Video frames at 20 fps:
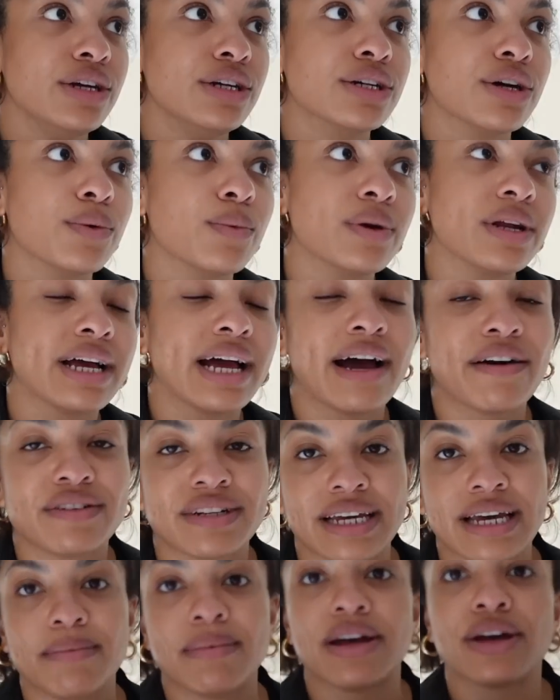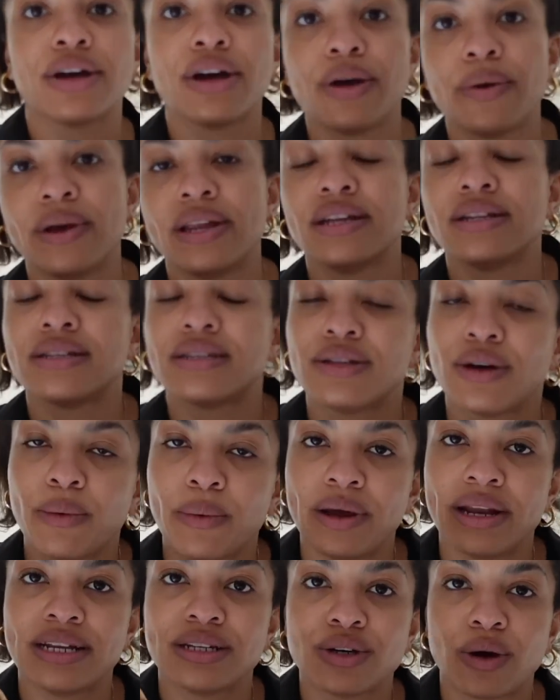You don't want to have to keep like going and
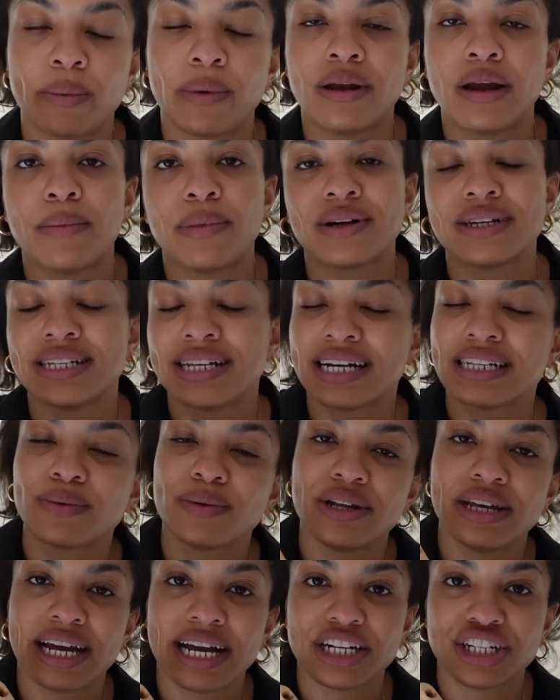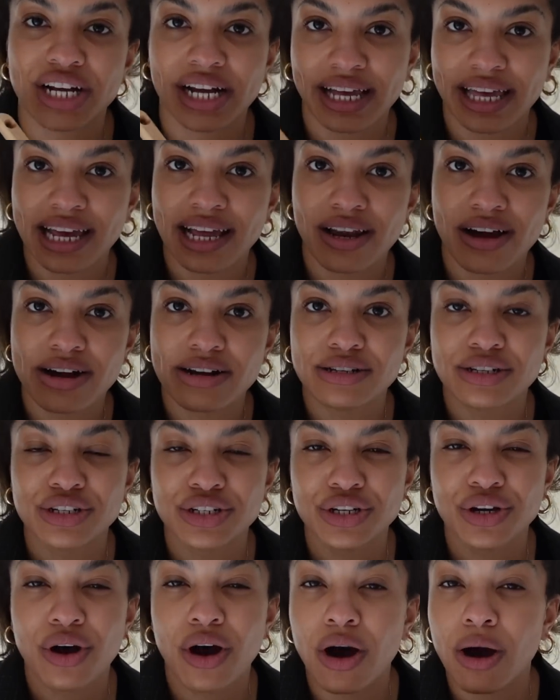stopping and topping up because that's when you get janky lines because
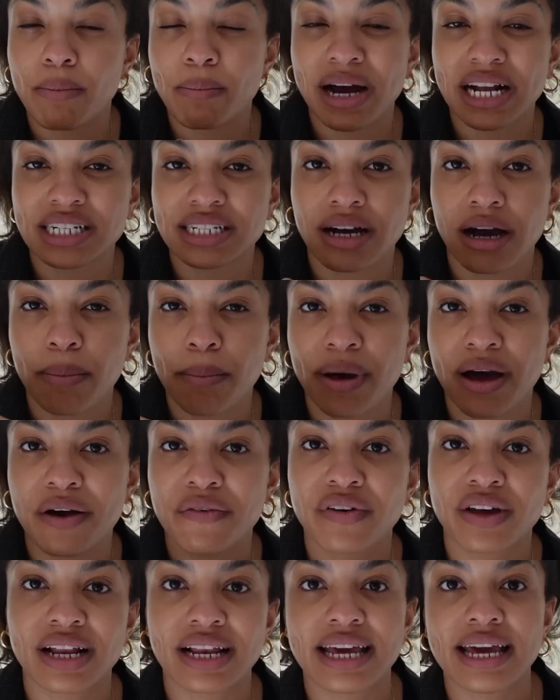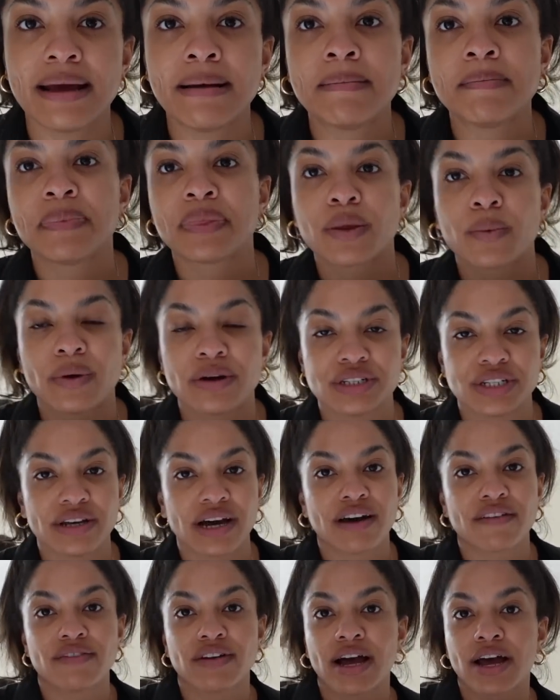you can't match it up perfectly. Whereas you
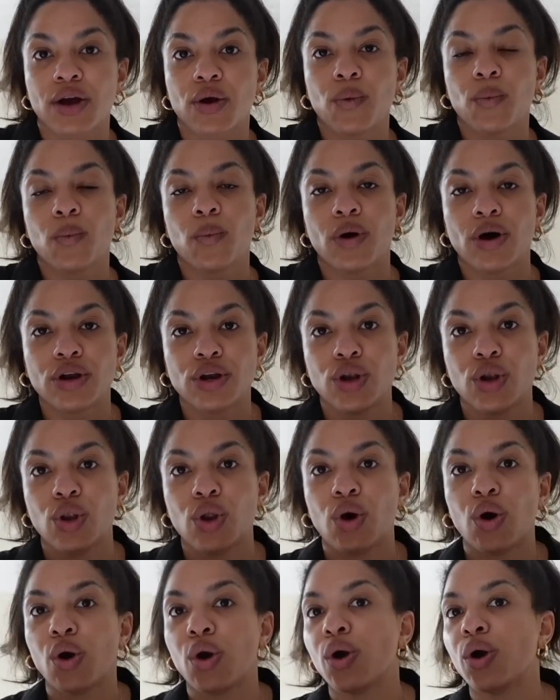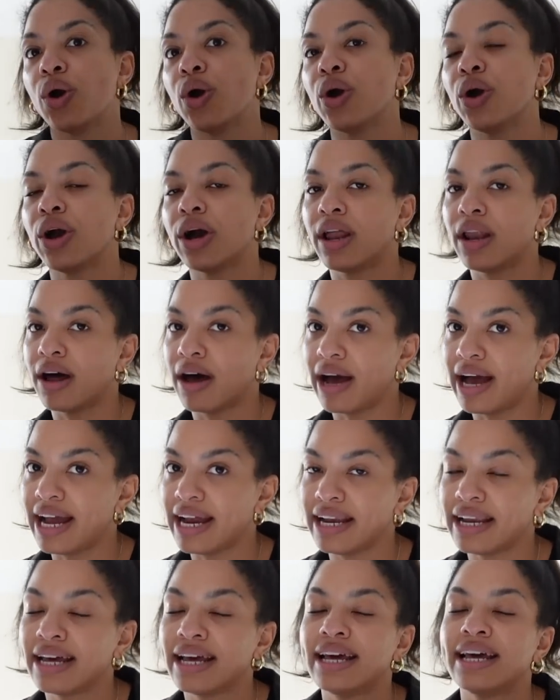have like one longer
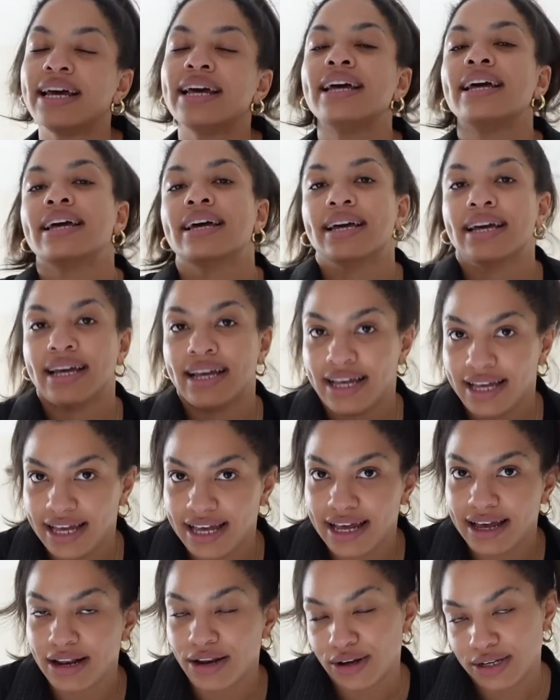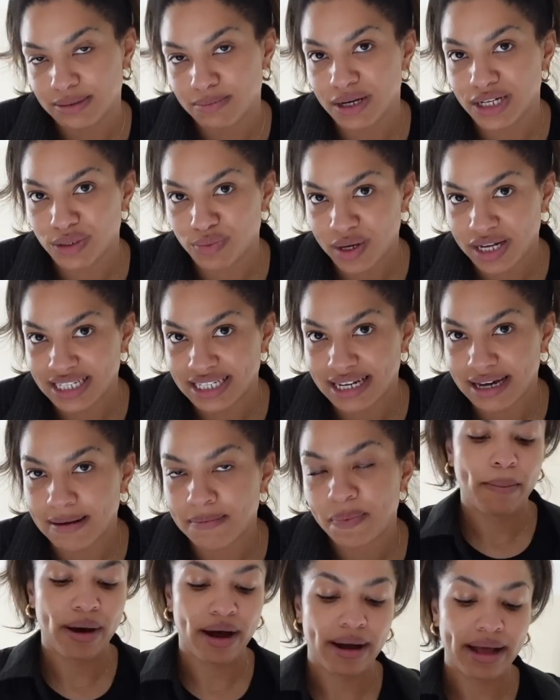line it looks much
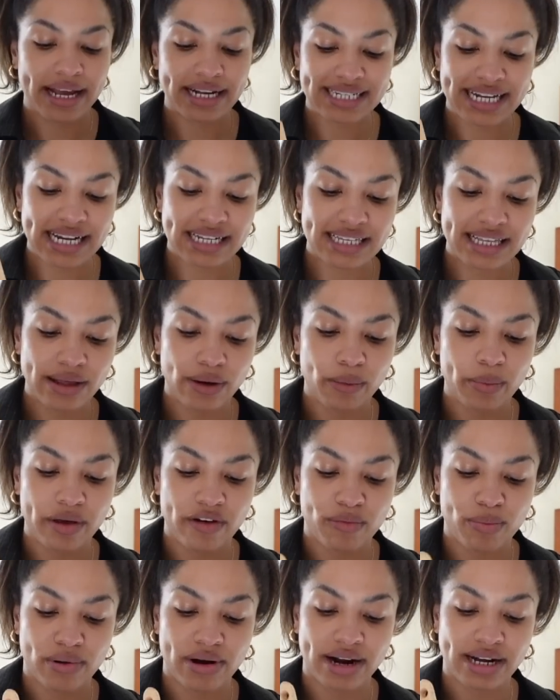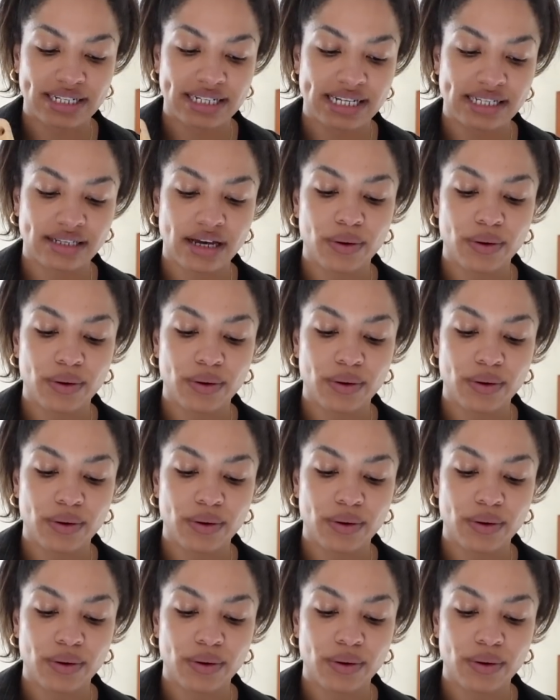better. But it takes a little bit of practice.